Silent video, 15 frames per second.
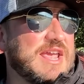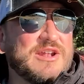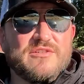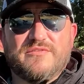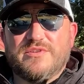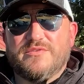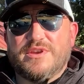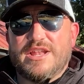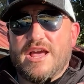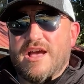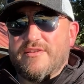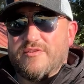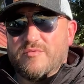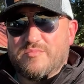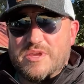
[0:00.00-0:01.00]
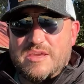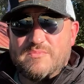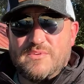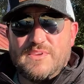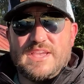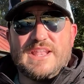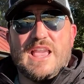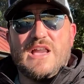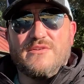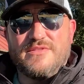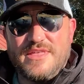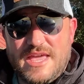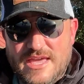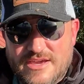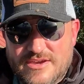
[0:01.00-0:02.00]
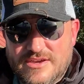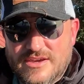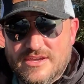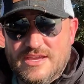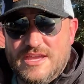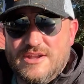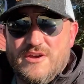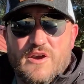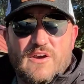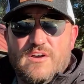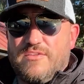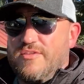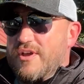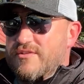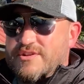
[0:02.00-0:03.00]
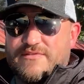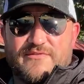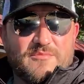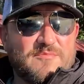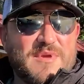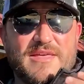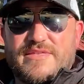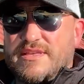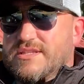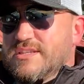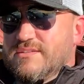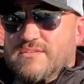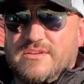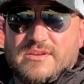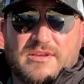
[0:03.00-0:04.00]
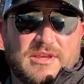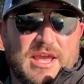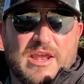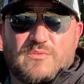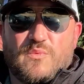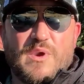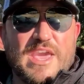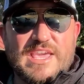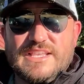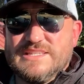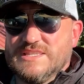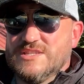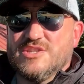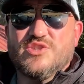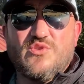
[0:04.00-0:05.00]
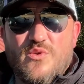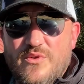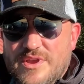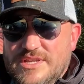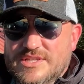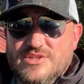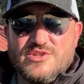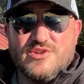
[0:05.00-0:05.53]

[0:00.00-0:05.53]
interviewing other people and how they cook and all their different methods and ways and stories and